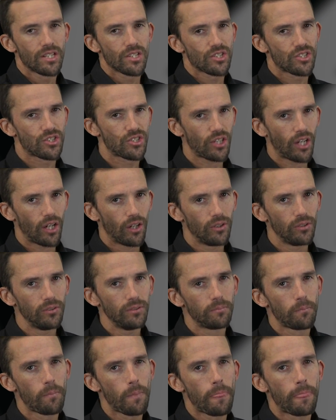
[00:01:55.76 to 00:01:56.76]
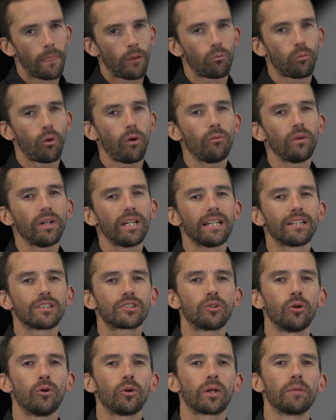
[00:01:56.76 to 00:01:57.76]
So, what we're going to
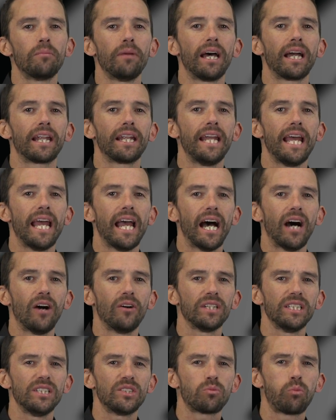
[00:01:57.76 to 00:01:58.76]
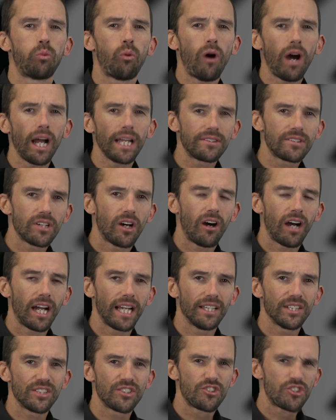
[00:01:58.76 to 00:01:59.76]
talk about now is why
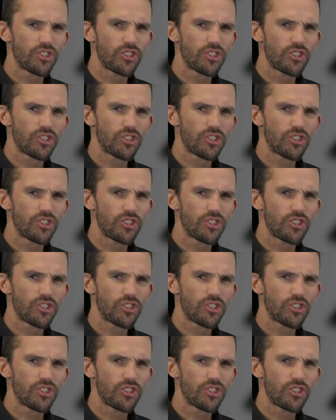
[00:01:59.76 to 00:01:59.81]
tires